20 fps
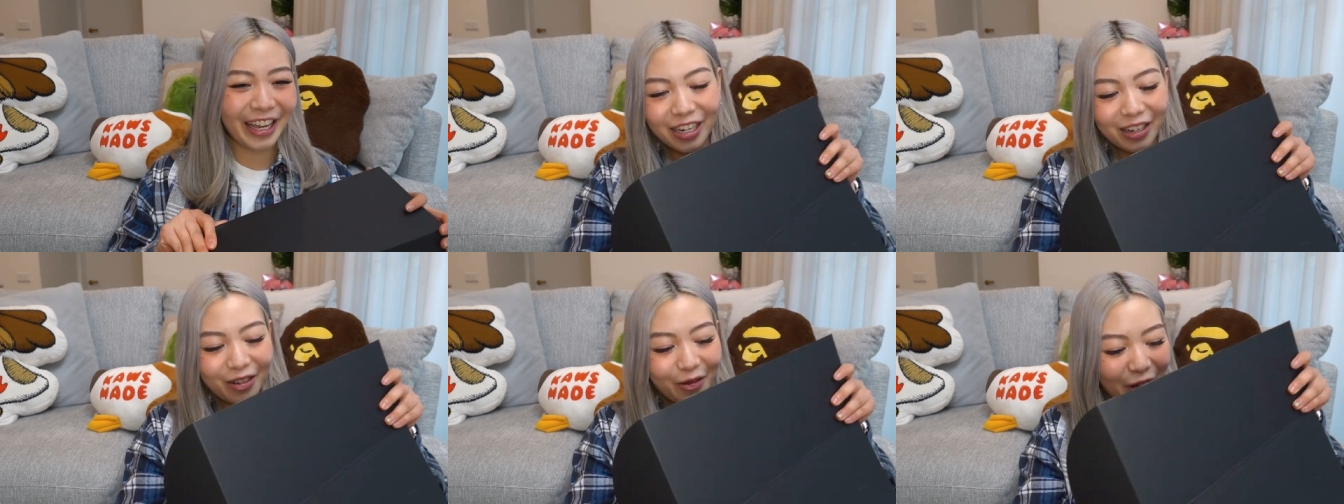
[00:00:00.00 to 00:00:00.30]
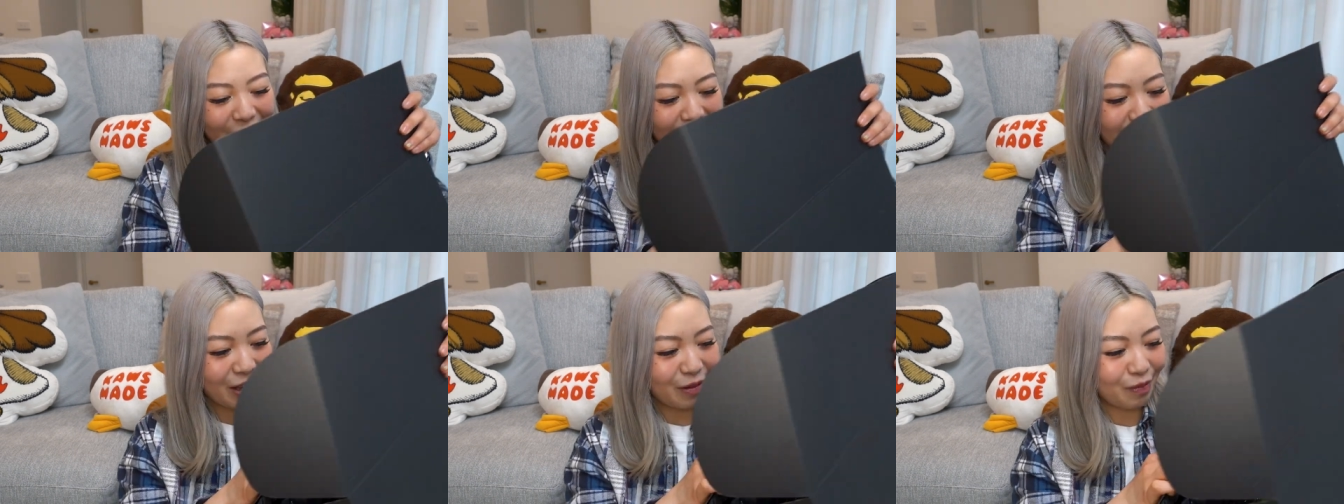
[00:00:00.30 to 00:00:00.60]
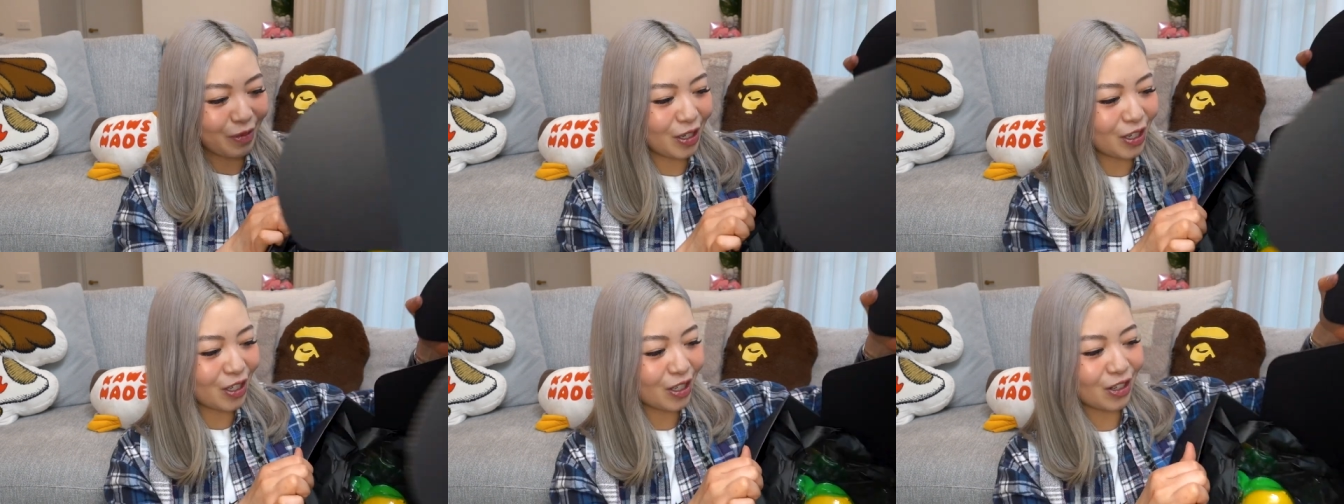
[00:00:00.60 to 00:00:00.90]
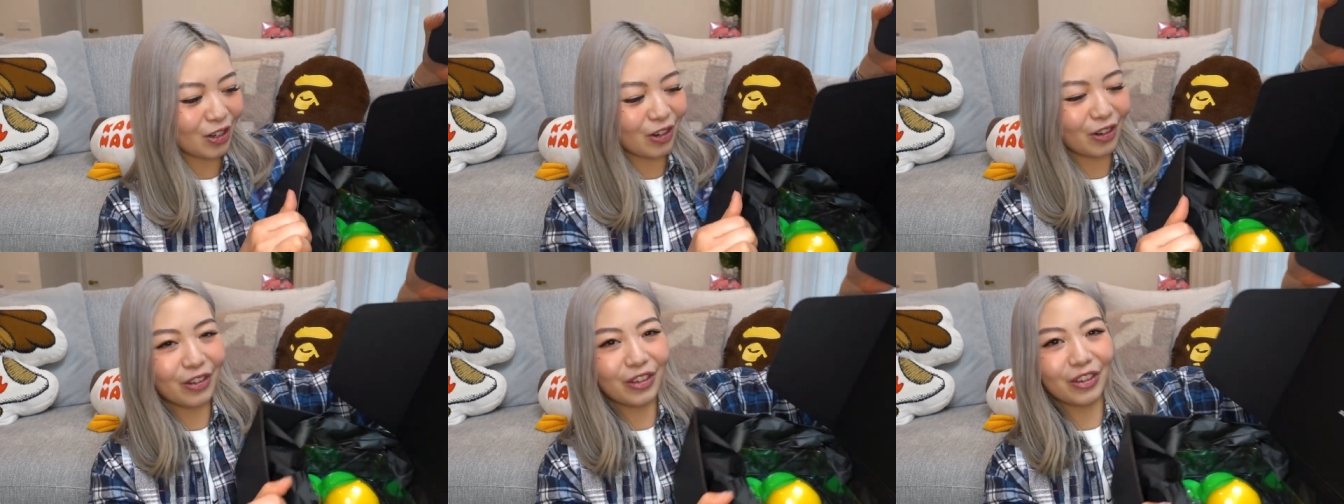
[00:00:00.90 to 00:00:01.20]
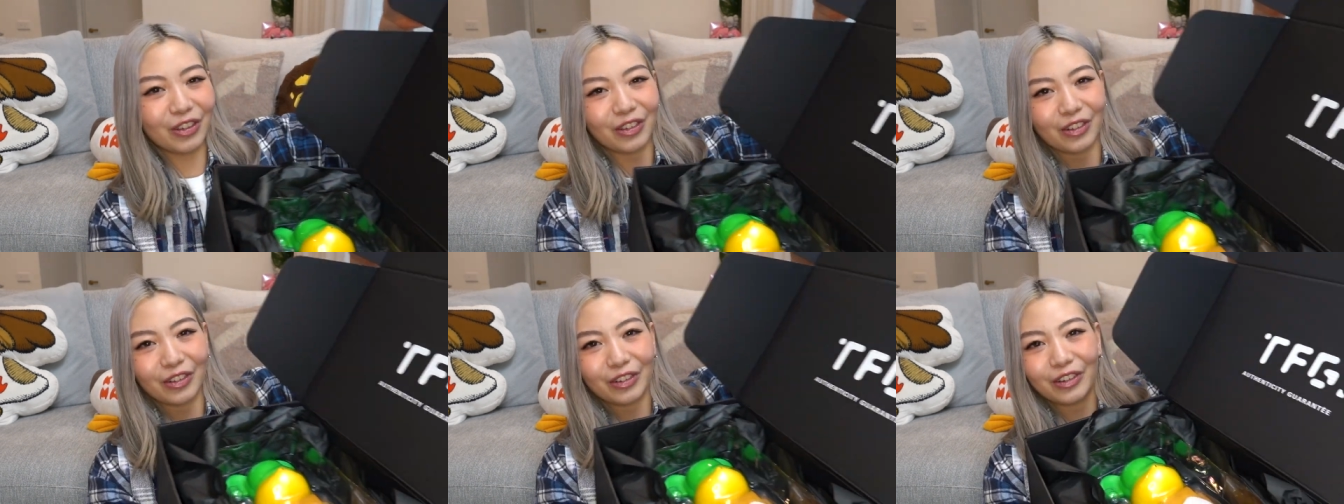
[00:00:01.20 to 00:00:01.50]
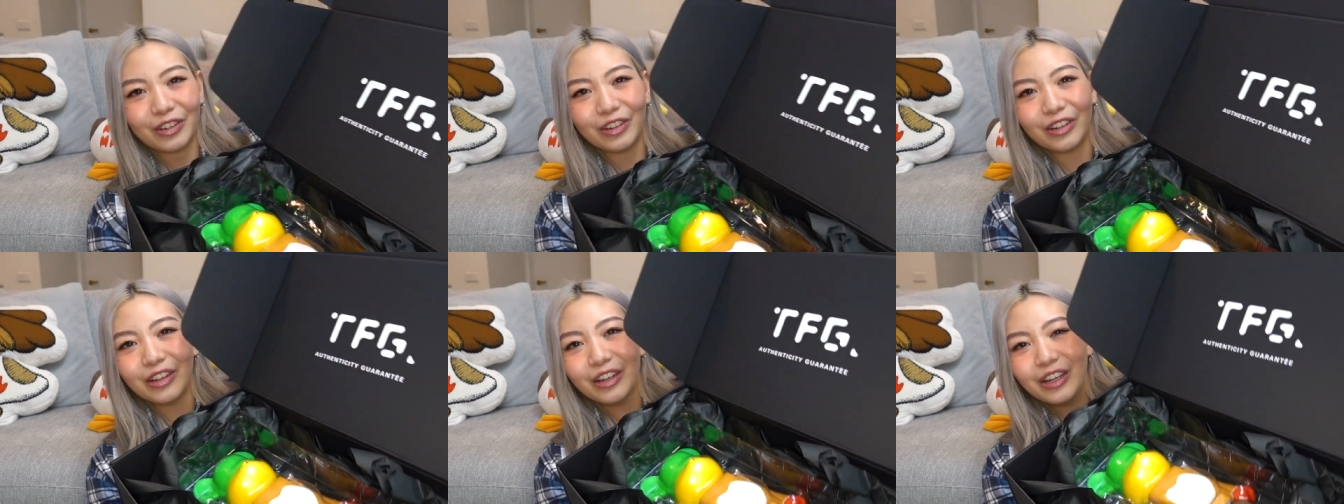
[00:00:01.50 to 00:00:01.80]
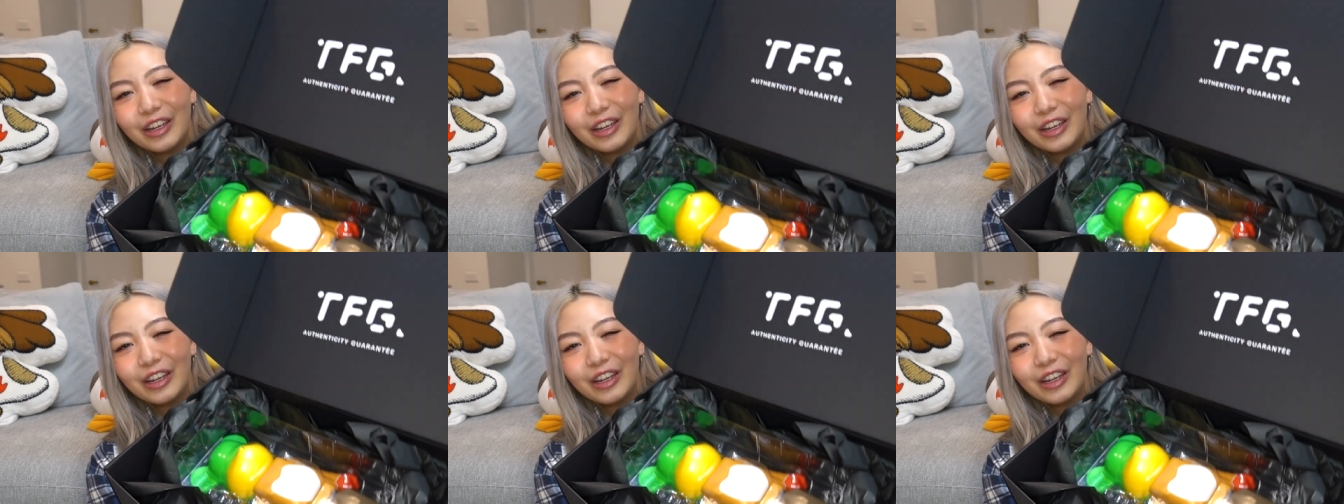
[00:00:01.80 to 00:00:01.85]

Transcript: Anyway, let me show you